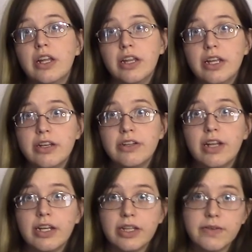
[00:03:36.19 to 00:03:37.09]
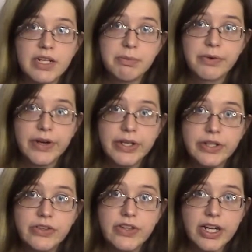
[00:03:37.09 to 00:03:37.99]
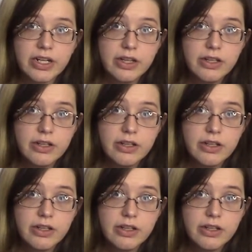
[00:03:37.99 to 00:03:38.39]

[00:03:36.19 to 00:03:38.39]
the cellular respiration cycle.